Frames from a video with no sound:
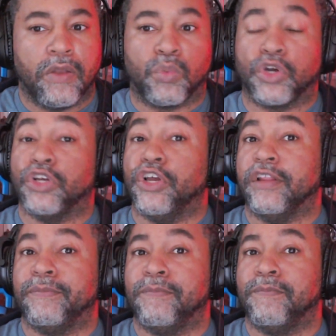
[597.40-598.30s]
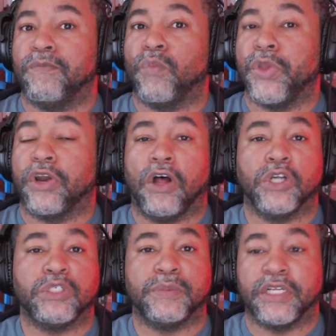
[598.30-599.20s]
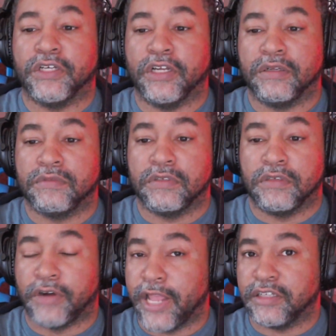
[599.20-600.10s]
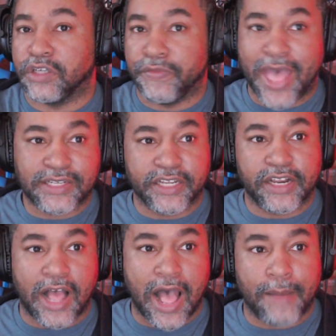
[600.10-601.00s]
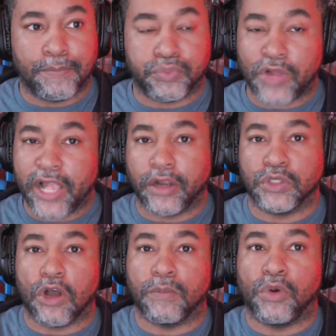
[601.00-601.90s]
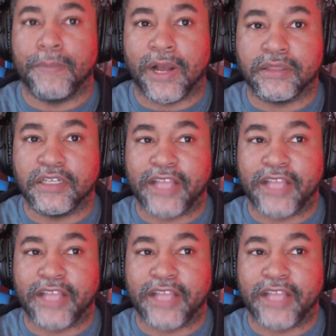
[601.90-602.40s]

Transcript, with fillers: We're good. We are 100% good. All right, so that's it. I'm probably going to talk more about this